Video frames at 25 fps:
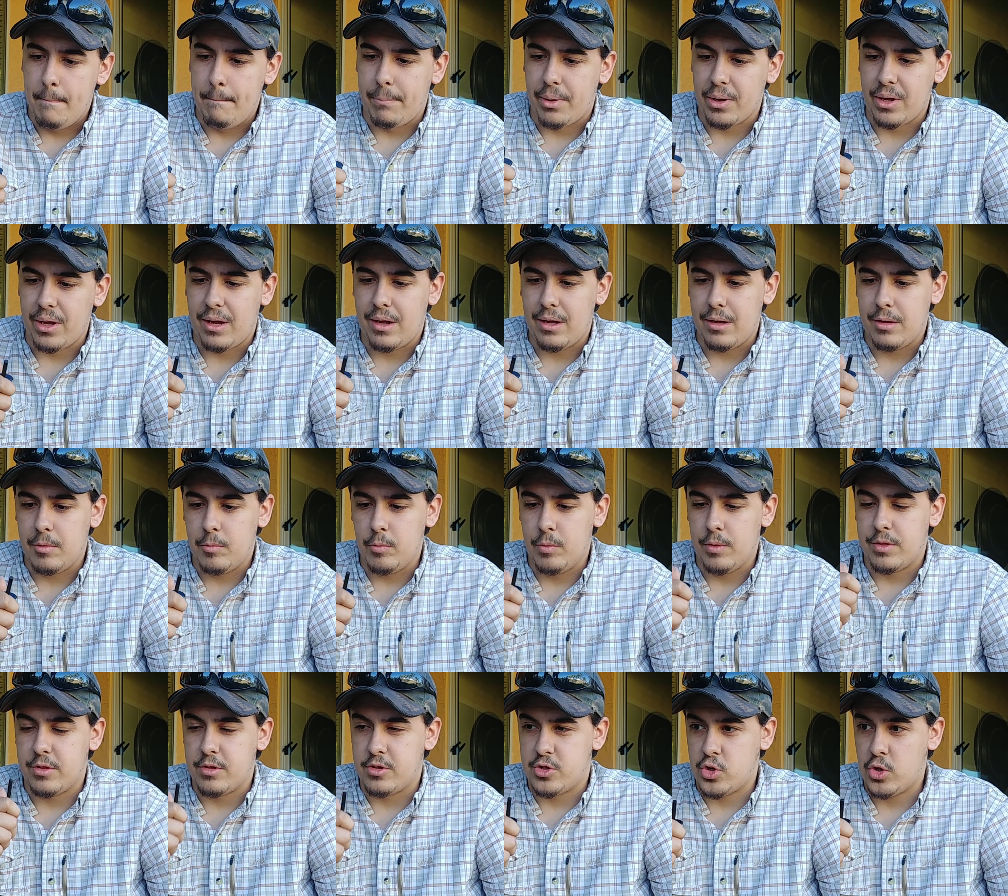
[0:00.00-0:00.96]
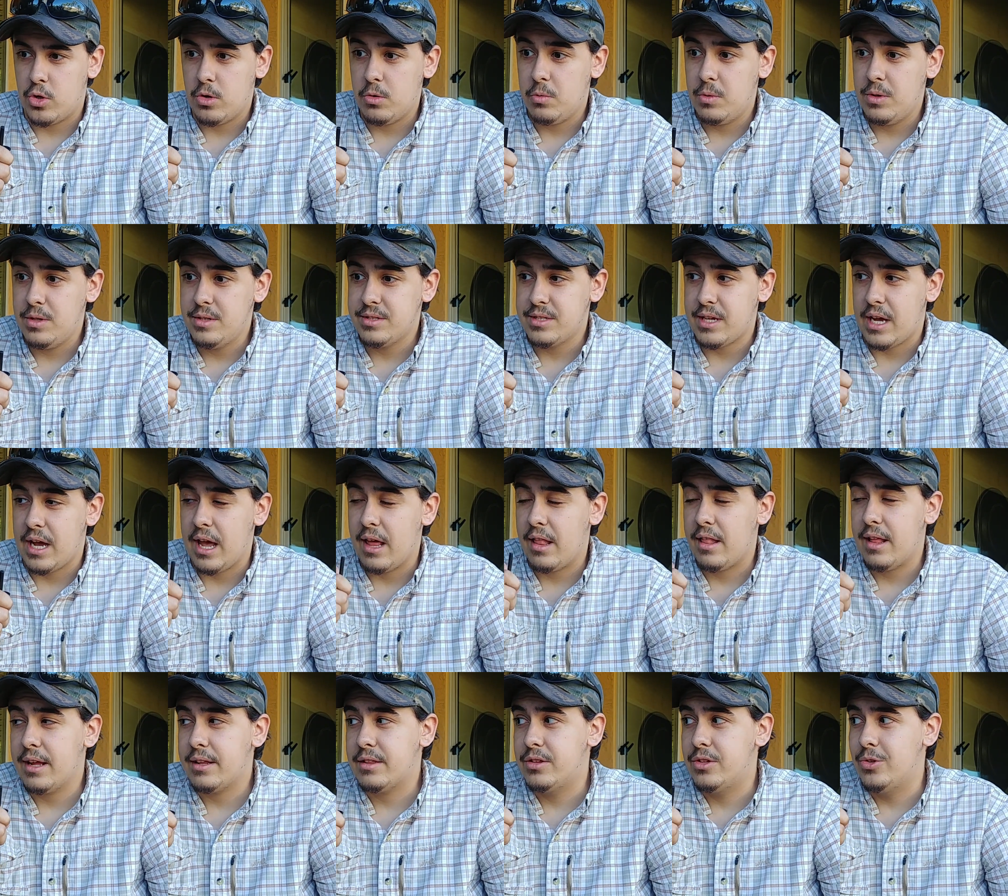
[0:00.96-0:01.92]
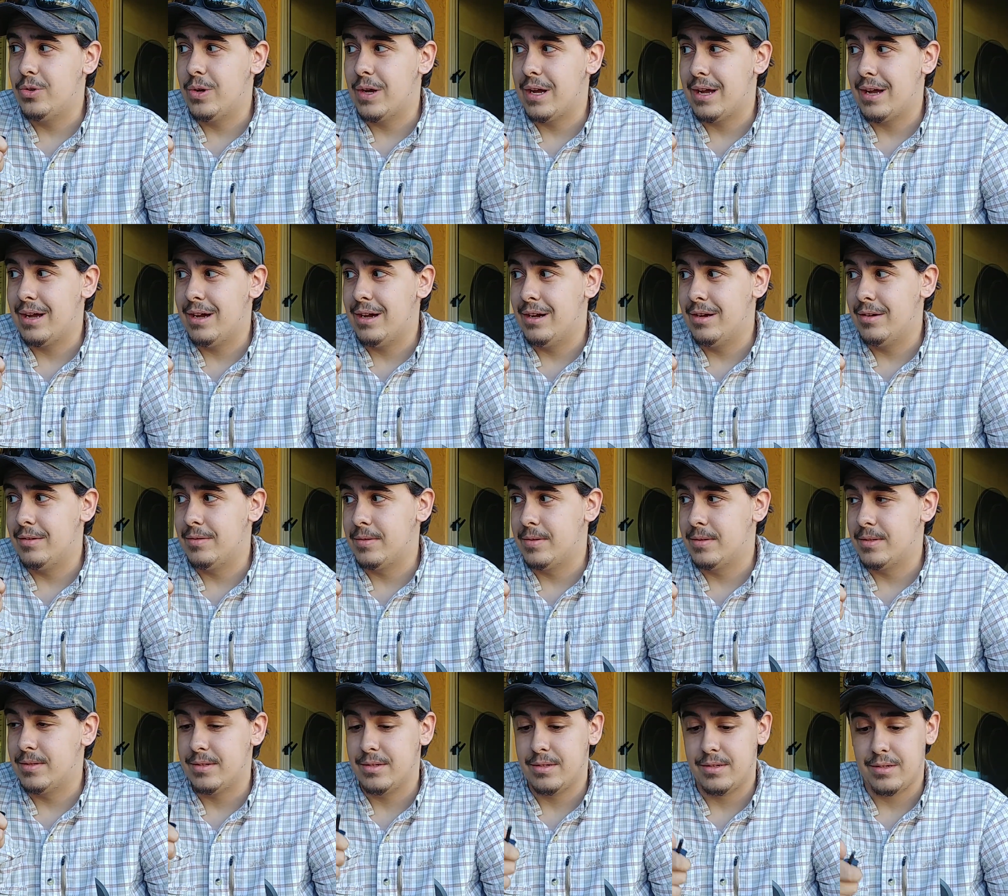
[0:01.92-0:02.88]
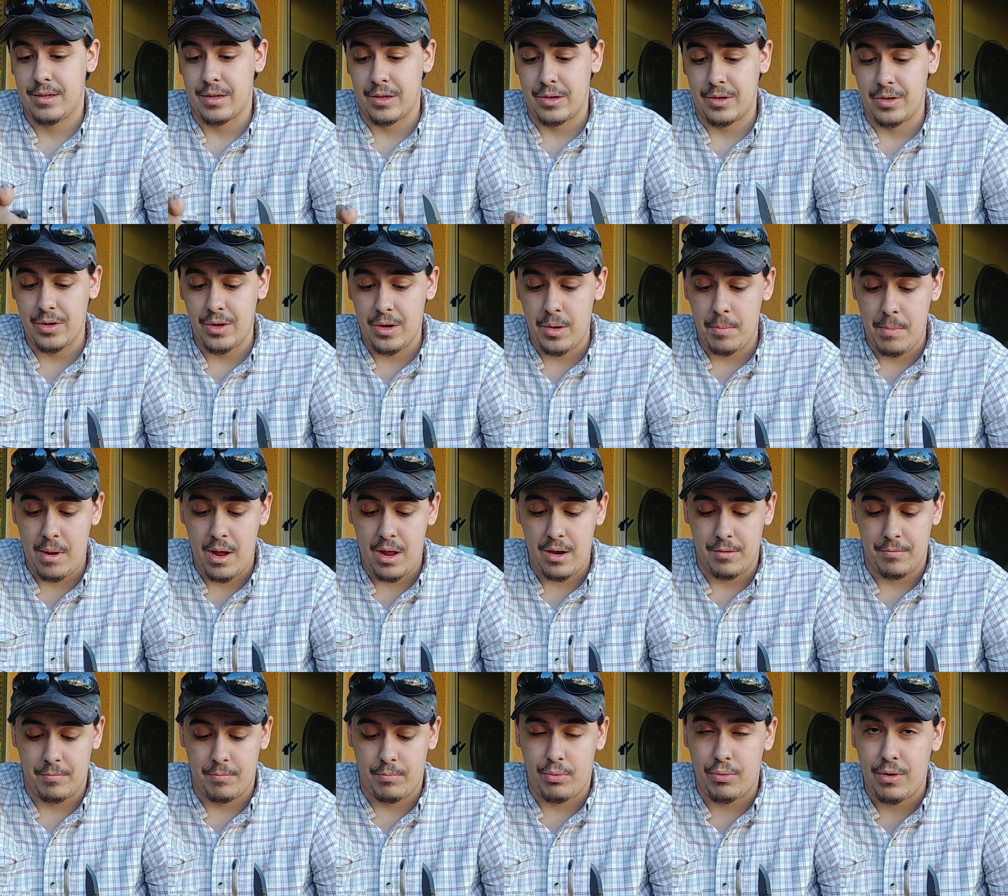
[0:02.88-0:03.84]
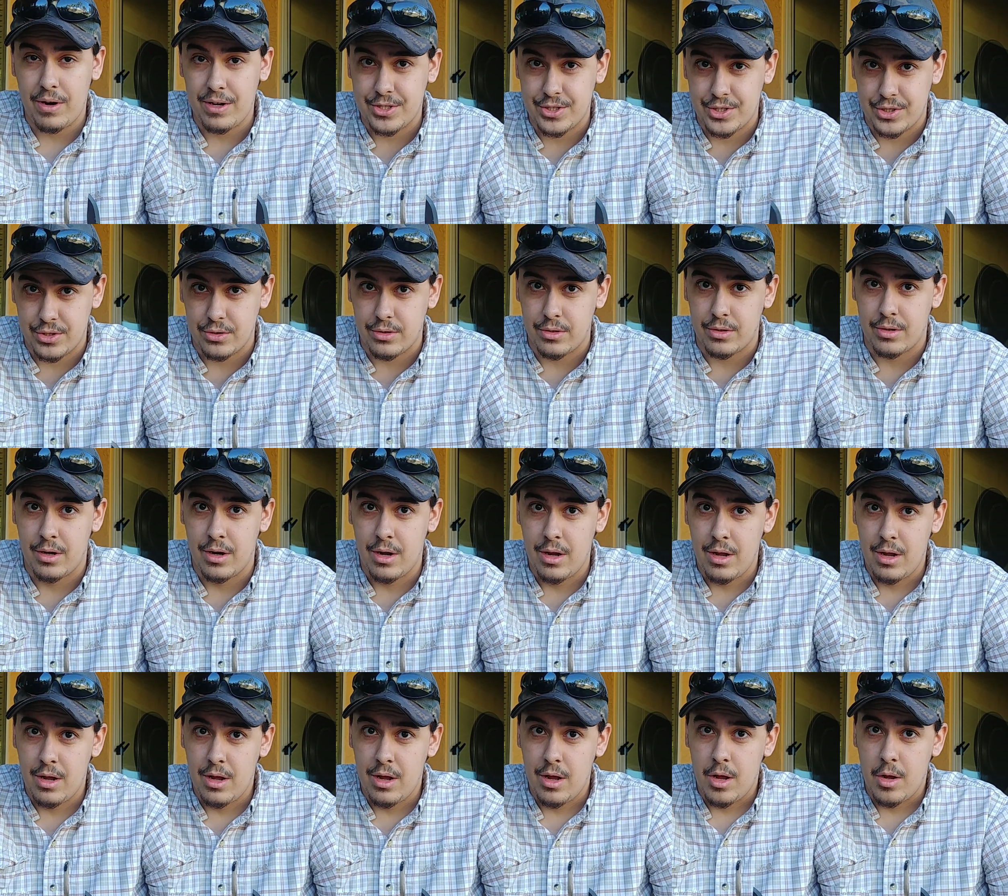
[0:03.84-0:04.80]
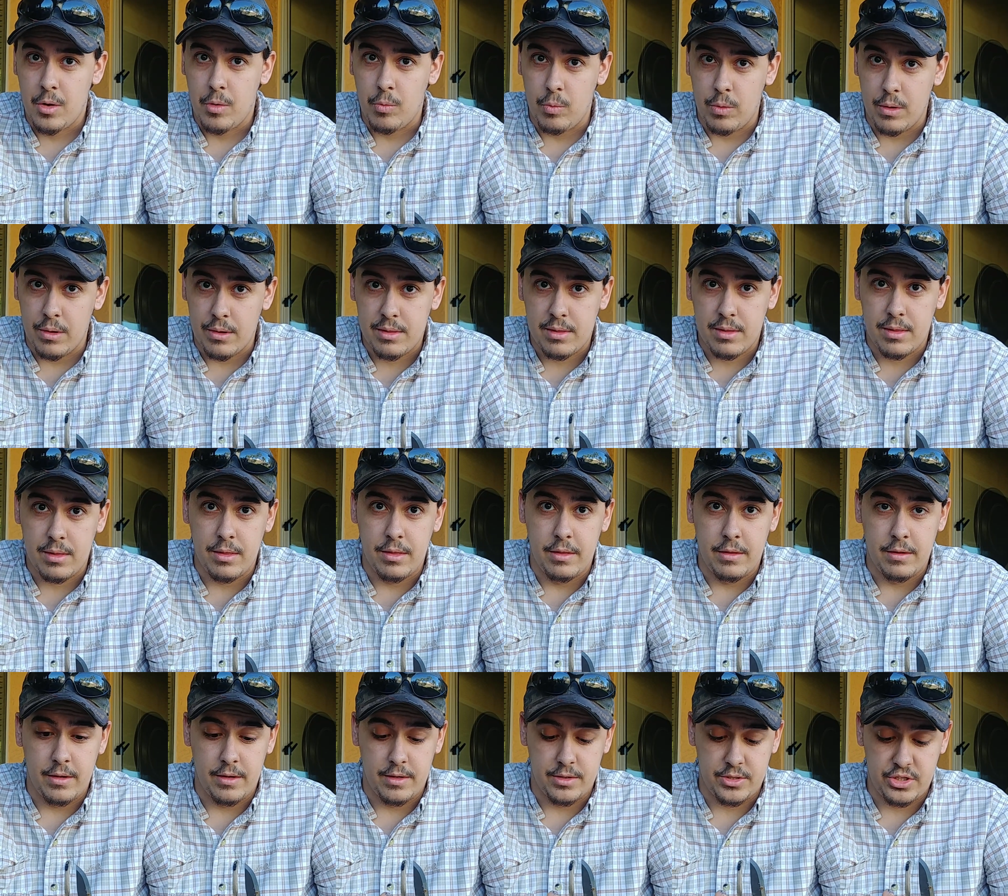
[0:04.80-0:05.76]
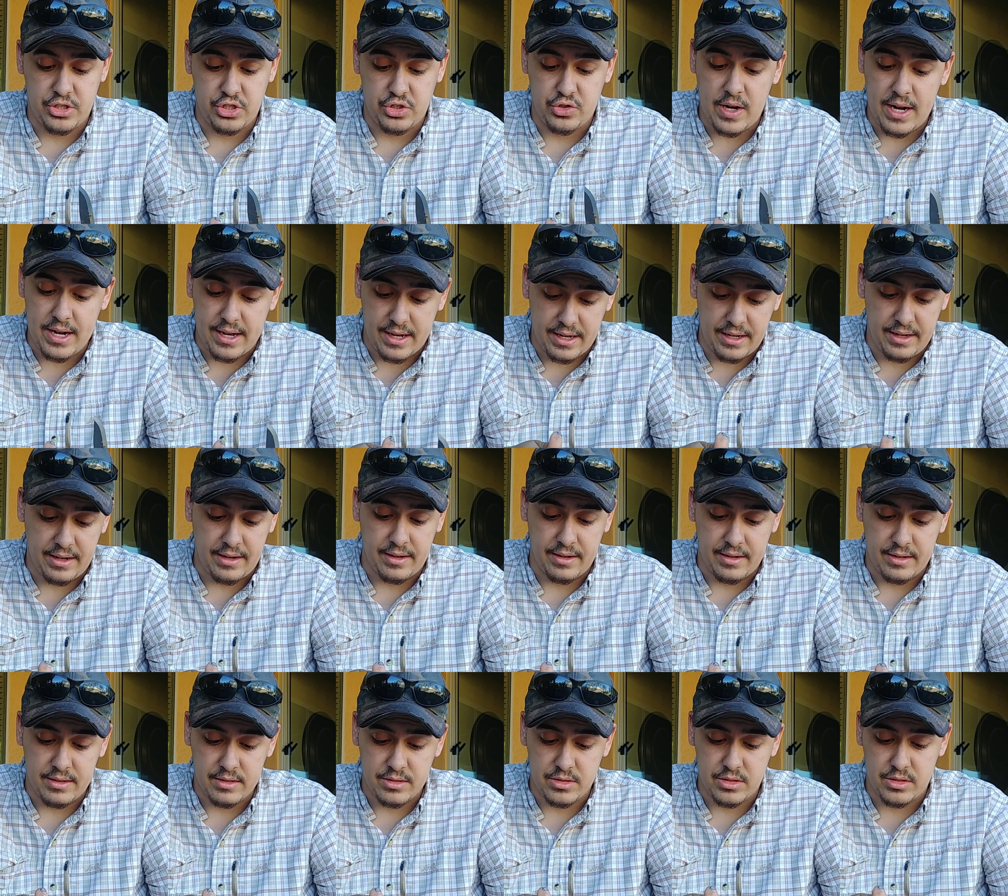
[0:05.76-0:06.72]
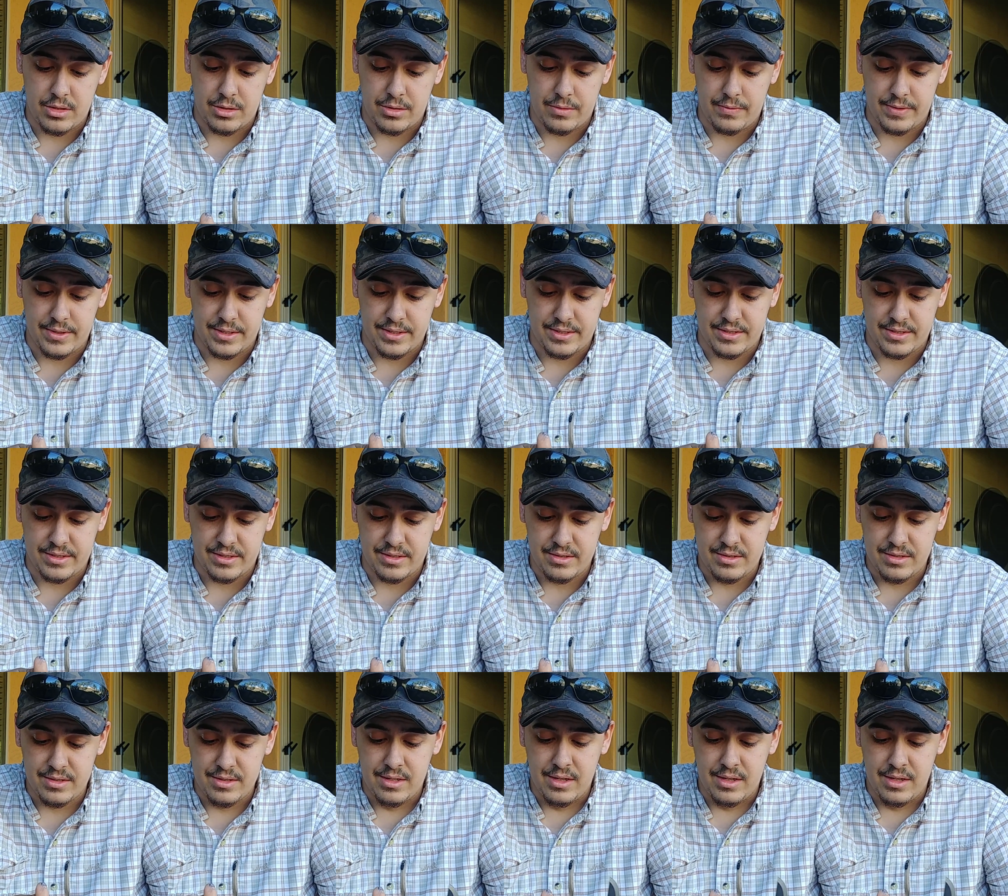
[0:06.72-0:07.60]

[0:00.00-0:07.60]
But with short ones, I like to have a good amount of pressure with the striking surface